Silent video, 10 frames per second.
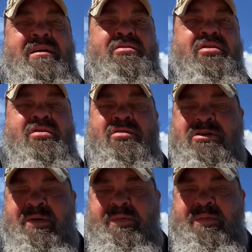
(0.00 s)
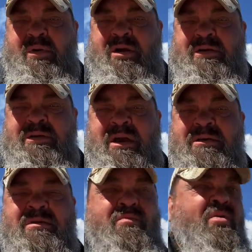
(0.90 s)
Gonna hook up with Mark
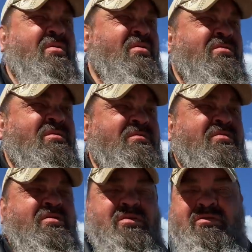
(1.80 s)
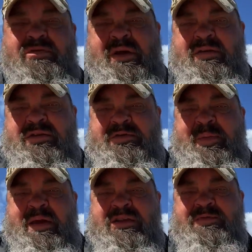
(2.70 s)
again tomorrow, and we're gonna go down to
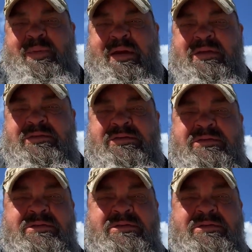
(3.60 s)
Spanish Banks,